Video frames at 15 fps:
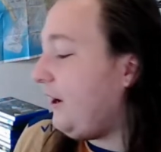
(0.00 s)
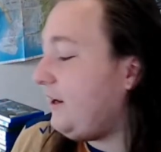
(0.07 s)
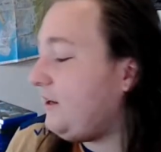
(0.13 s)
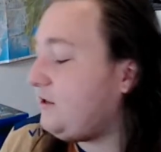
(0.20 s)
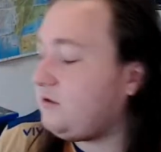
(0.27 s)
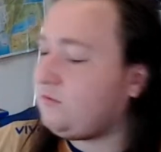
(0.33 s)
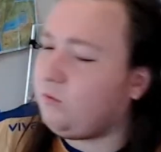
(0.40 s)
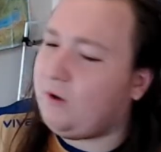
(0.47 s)

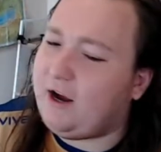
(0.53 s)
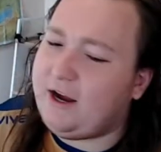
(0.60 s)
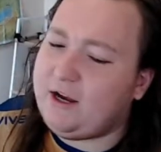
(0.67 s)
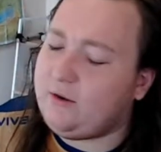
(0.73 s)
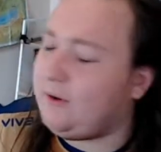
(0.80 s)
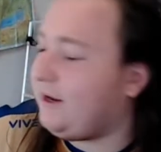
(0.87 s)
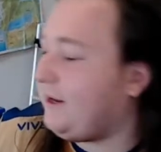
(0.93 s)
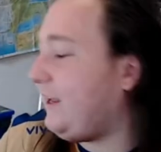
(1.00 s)
why do
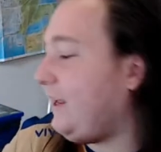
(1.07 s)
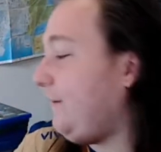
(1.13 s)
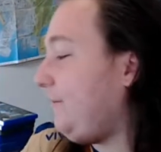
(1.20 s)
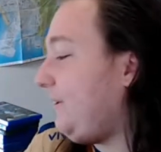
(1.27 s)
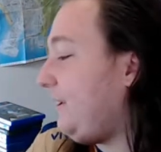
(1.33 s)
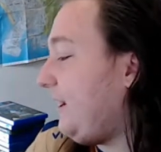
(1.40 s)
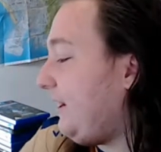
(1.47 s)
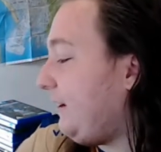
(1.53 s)
I keep
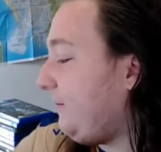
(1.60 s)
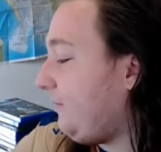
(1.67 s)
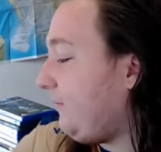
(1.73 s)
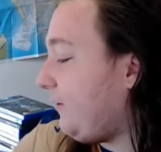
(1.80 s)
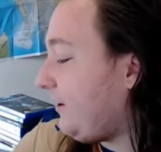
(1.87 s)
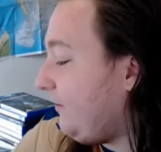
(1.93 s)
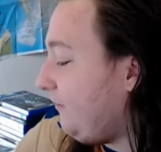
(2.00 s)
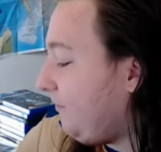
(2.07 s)
getting
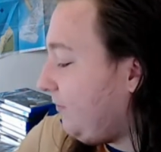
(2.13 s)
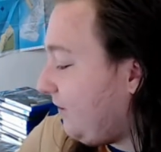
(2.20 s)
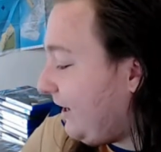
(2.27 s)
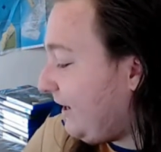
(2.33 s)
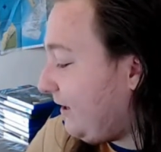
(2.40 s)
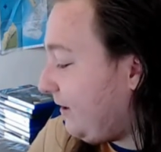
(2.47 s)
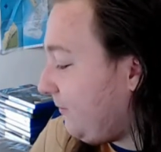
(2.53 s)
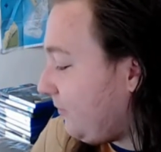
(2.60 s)
fucking
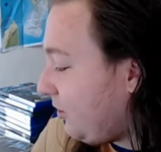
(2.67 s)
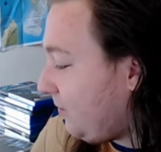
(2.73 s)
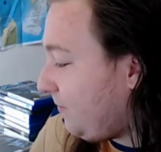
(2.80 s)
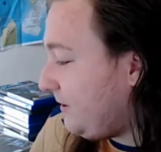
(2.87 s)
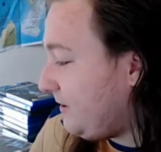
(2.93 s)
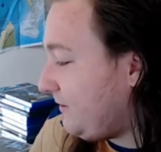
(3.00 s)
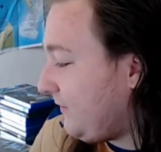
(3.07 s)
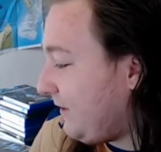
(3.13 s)
platinum
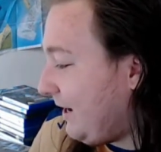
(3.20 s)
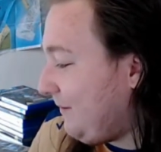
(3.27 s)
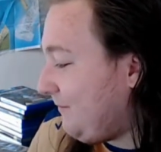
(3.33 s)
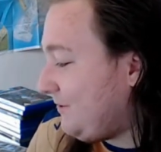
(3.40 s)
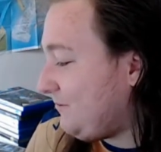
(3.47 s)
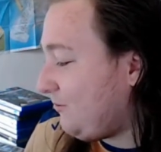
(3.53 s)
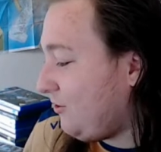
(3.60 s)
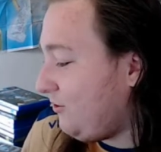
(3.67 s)
copies of games,
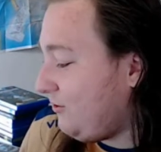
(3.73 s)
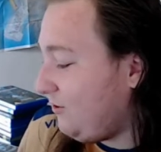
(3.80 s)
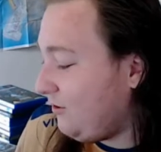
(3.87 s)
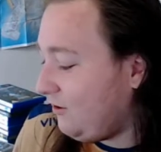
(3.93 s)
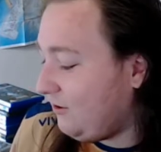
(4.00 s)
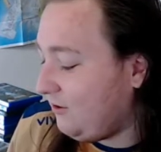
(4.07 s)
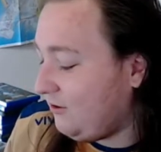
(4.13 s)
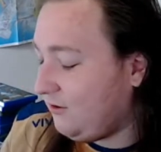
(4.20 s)
bro?
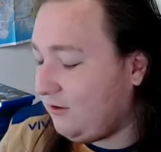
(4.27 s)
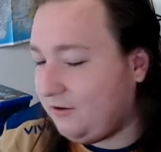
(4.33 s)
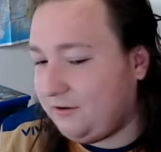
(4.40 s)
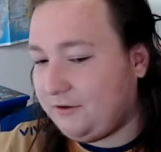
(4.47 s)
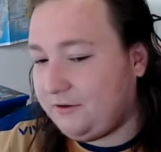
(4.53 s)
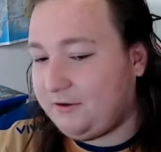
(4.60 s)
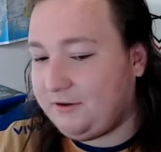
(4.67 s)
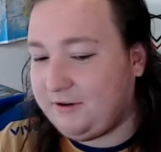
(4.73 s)

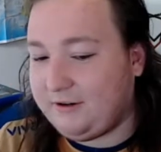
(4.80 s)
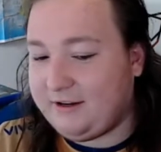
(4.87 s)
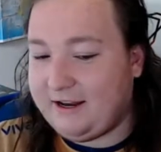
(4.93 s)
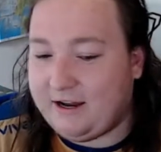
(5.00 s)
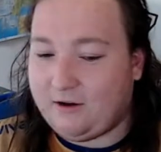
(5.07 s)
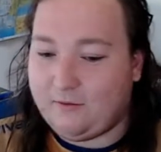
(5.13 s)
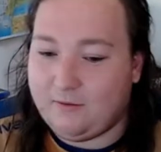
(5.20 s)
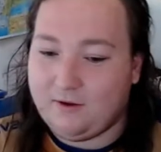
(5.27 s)
Now,
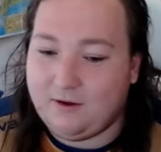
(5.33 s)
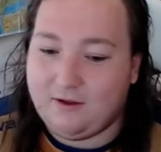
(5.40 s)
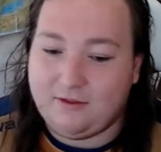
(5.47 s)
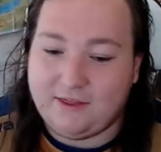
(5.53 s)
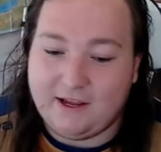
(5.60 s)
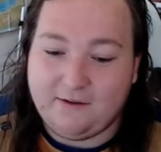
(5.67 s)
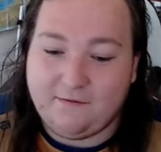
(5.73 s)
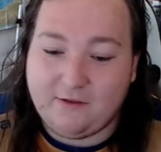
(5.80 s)

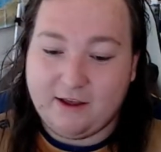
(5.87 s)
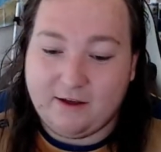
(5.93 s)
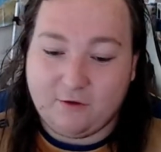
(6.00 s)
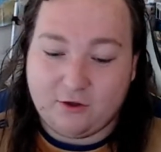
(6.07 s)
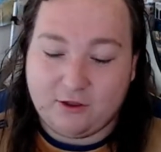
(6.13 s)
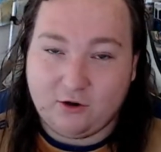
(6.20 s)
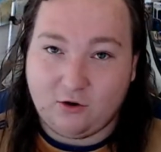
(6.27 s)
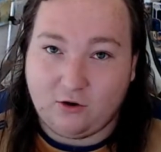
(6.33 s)
thankfully I've
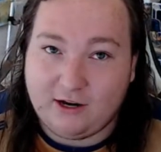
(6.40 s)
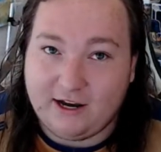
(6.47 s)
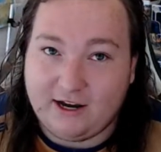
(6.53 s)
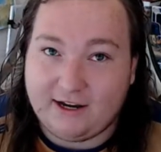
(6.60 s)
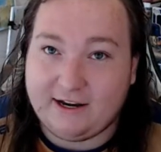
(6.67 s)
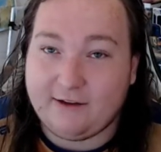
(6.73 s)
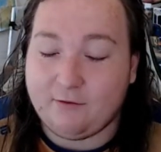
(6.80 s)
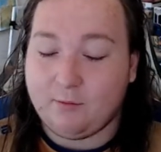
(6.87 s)
only gone out and
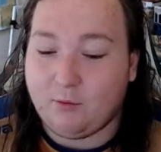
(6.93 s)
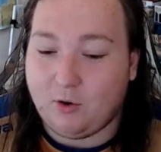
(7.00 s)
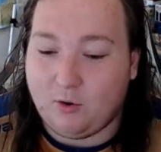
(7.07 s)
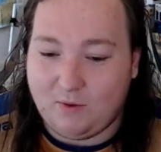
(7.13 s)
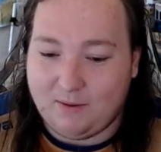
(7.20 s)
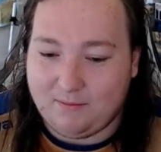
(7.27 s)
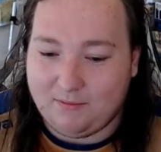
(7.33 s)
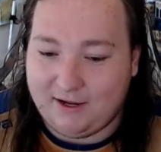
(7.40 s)
never bought
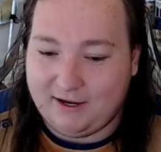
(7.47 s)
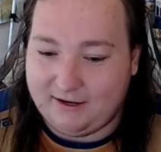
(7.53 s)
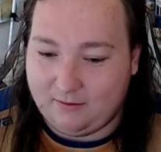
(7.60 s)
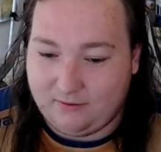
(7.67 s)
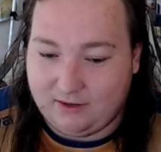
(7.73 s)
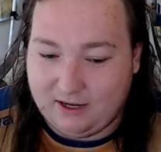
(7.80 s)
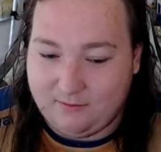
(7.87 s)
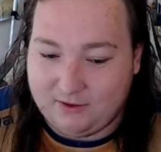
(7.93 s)
one platinum
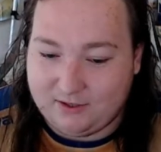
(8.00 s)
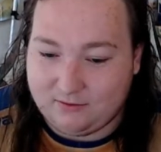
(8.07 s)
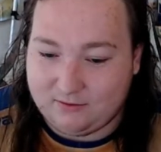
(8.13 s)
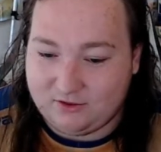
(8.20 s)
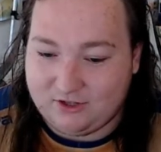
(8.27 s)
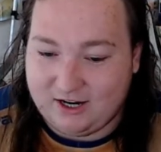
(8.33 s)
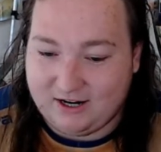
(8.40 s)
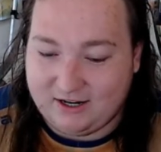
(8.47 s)
game, which was
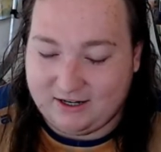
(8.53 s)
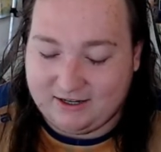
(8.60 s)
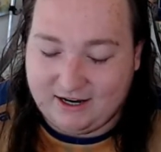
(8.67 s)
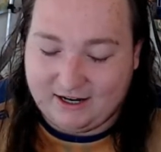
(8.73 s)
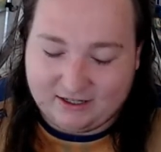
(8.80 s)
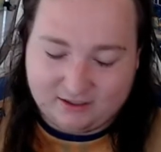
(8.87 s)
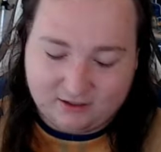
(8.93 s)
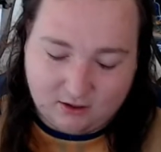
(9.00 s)
Jack and
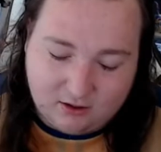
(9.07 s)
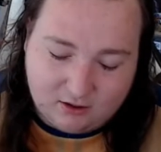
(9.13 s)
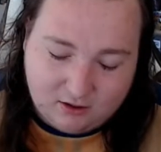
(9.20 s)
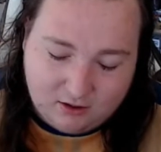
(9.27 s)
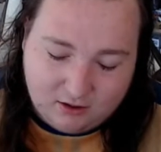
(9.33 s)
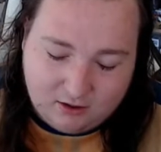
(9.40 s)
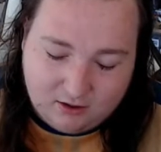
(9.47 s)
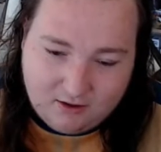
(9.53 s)
Daxter.
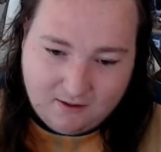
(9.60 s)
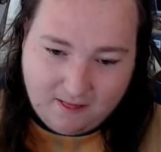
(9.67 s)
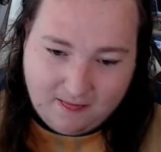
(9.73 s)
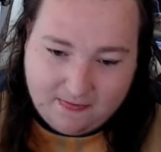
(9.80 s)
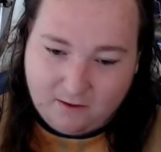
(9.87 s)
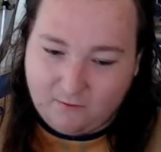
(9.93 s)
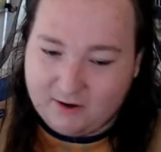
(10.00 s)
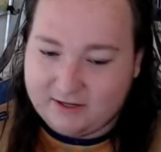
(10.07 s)

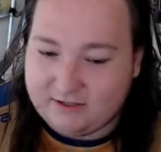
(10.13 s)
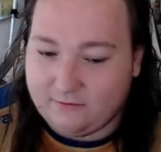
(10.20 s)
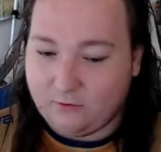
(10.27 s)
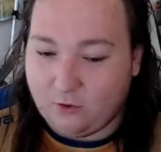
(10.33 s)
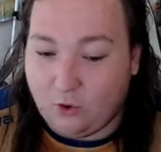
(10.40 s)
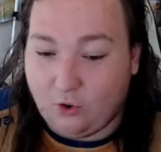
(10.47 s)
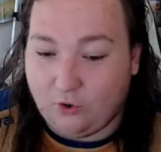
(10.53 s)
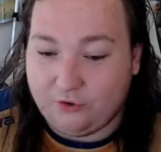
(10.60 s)
The rest of
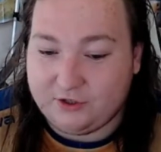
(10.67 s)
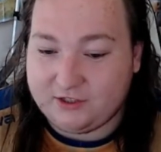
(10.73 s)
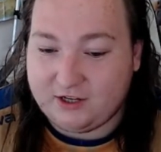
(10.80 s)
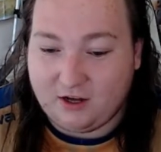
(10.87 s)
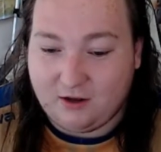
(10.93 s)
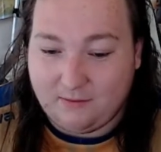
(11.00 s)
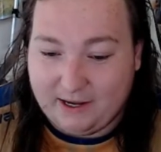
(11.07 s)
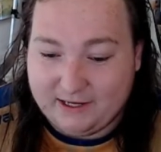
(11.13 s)
all just
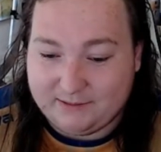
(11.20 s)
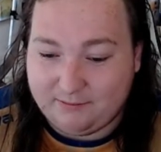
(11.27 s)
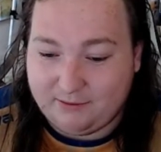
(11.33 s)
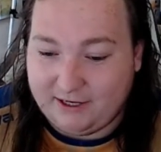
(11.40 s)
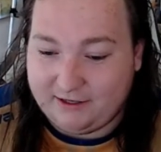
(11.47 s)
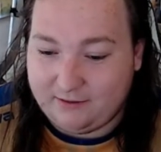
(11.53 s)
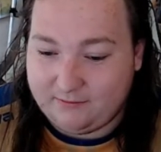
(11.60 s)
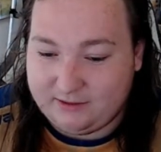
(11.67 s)
come as
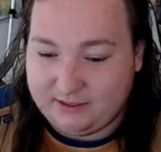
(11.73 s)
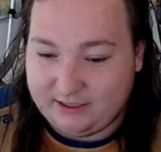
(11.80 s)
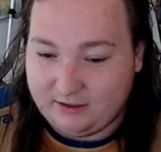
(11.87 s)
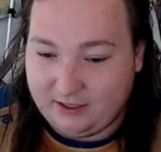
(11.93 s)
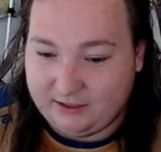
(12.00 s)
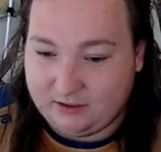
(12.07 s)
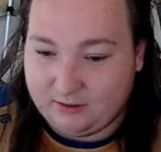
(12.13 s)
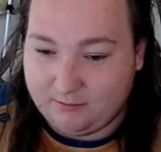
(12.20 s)
platinums in
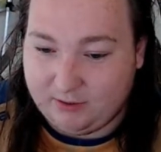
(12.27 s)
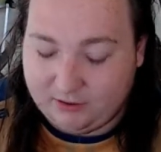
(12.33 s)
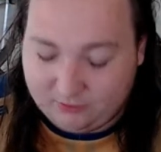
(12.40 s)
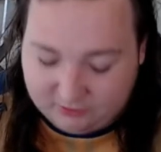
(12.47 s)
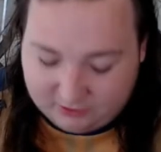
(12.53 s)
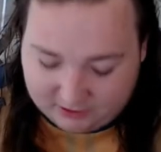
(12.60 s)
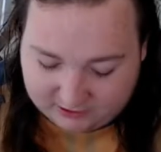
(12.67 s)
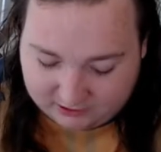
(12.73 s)
like the bundles
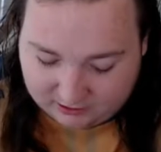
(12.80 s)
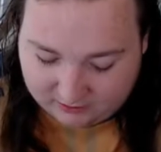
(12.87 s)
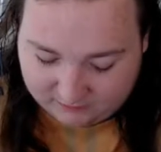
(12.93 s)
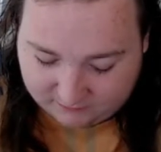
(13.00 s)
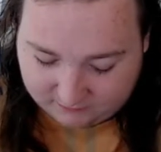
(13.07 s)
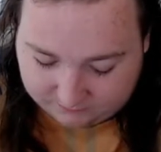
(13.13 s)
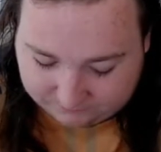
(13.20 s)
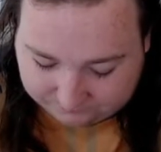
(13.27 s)
and stuff.
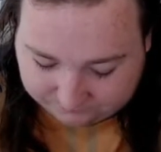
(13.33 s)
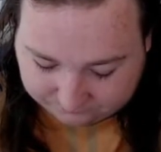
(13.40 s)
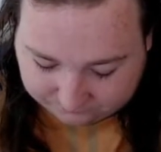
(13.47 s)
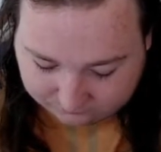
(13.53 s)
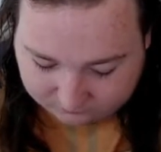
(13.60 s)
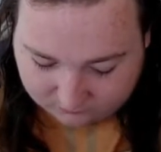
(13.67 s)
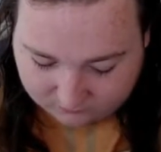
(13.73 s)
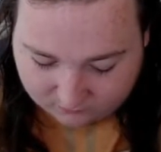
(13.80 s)

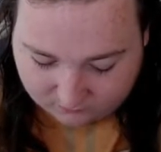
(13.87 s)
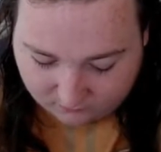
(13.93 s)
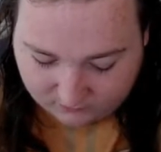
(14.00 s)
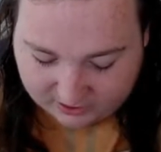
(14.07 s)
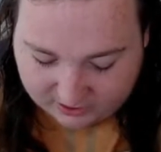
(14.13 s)
It's